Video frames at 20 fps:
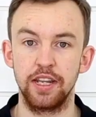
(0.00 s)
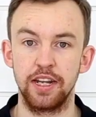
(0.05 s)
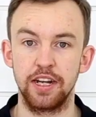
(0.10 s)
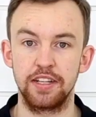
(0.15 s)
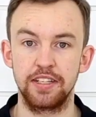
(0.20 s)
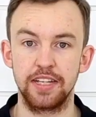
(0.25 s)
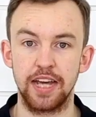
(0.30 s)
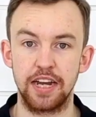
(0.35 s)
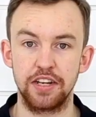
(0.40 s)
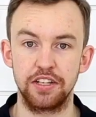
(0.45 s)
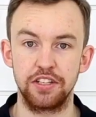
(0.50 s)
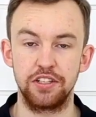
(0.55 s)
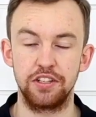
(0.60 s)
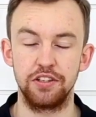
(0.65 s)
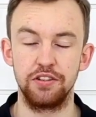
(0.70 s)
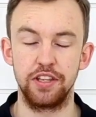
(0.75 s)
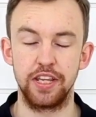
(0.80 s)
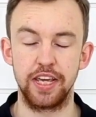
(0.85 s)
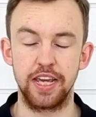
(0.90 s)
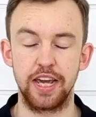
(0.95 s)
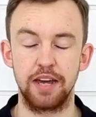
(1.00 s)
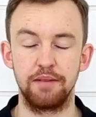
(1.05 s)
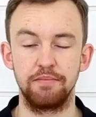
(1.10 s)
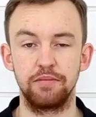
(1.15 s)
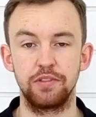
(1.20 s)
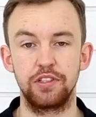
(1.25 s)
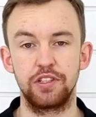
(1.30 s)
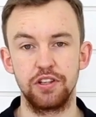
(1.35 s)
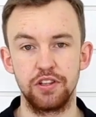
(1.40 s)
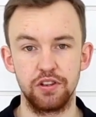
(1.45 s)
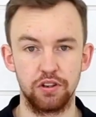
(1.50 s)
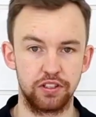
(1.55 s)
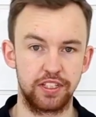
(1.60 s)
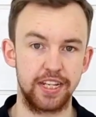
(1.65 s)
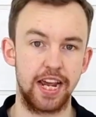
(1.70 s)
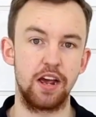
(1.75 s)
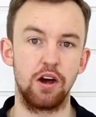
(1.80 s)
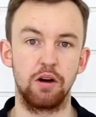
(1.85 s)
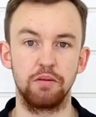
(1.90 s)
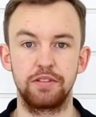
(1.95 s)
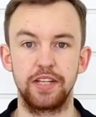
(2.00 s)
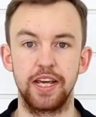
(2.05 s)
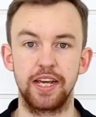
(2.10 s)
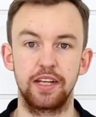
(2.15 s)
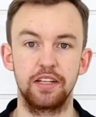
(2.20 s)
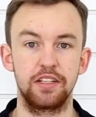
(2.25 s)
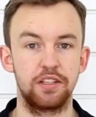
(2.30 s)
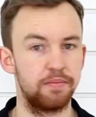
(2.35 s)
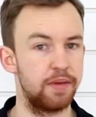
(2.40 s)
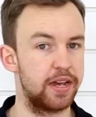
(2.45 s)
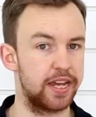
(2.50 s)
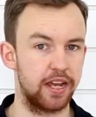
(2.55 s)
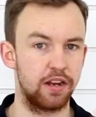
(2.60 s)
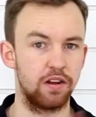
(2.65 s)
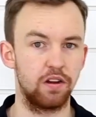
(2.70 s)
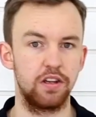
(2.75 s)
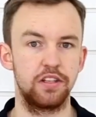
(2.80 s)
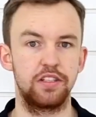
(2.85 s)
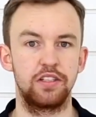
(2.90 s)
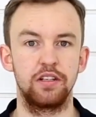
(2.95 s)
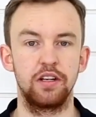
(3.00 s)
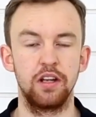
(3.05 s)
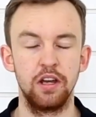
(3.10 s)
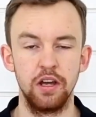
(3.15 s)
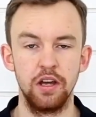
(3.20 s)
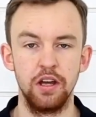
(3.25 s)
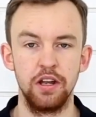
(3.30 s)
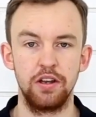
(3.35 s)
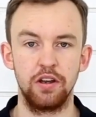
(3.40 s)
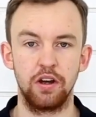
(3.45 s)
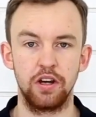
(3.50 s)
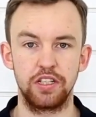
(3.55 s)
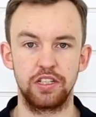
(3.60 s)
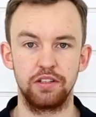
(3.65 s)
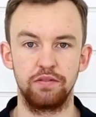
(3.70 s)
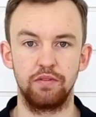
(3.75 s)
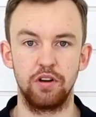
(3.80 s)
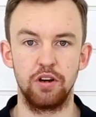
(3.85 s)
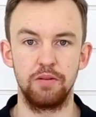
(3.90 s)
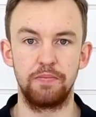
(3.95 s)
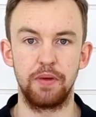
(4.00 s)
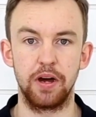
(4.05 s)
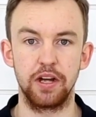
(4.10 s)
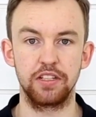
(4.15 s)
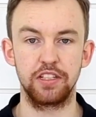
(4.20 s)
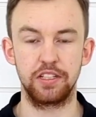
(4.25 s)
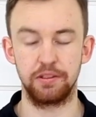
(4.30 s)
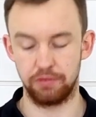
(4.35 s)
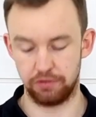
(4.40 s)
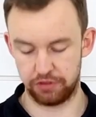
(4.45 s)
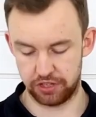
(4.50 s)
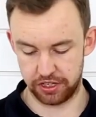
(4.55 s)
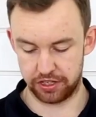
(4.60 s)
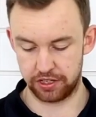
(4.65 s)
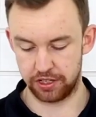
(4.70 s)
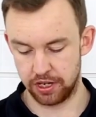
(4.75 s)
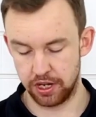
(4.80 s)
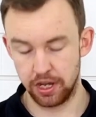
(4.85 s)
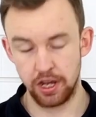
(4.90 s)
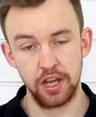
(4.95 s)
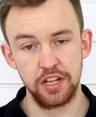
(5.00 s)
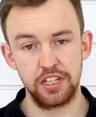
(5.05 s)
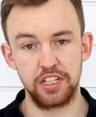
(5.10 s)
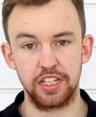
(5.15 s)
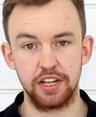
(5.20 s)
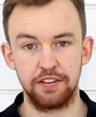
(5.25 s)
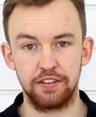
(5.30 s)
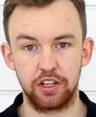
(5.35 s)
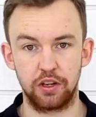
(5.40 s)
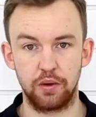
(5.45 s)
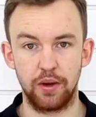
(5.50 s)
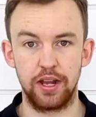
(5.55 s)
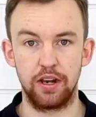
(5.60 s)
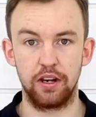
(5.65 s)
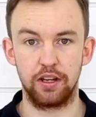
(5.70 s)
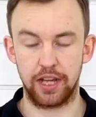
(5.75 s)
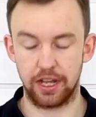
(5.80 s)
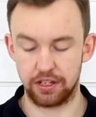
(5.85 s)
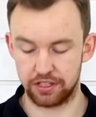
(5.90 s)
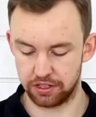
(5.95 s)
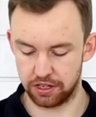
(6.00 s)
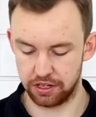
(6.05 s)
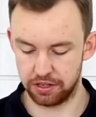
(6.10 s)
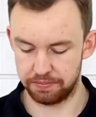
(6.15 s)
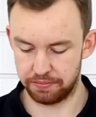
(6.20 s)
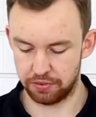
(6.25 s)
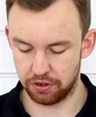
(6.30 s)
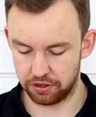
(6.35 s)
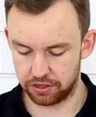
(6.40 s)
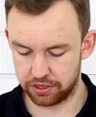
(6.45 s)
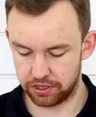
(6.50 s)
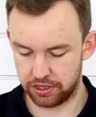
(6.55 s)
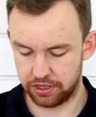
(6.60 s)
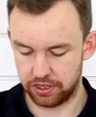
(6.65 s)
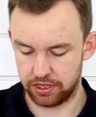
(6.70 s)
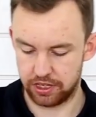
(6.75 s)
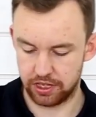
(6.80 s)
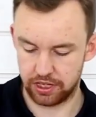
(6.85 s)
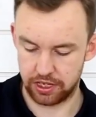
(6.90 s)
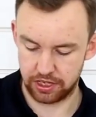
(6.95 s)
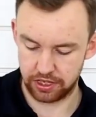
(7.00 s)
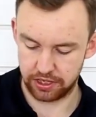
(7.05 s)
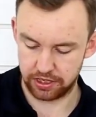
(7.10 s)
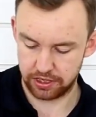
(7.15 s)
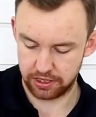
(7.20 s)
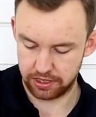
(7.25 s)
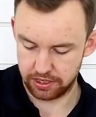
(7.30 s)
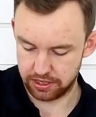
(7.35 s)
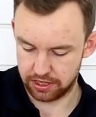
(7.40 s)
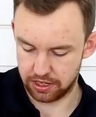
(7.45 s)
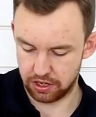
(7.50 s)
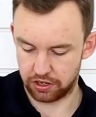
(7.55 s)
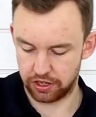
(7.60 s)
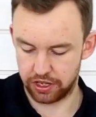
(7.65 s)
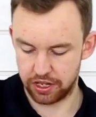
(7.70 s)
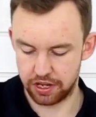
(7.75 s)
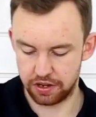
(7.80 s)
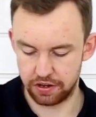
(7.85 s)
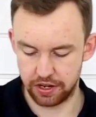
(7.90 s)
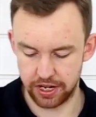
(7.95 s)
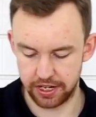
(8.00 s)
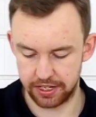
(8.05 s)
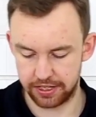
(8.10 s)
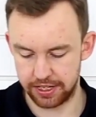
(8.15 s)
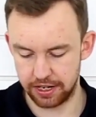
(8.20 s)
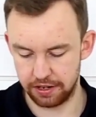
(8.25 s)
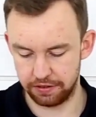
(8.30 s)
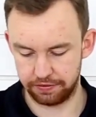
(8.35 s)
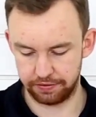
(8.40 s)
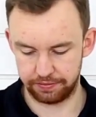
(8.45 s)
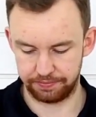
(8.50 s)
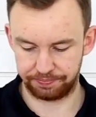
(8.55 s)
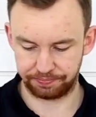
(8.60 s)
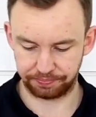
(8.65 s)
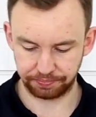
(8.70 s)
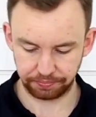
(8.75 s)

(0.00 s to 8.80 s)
then attach to the to your day optic to make it nice and robust. So we'll just have a quick look outside the box and just look at the unit itself.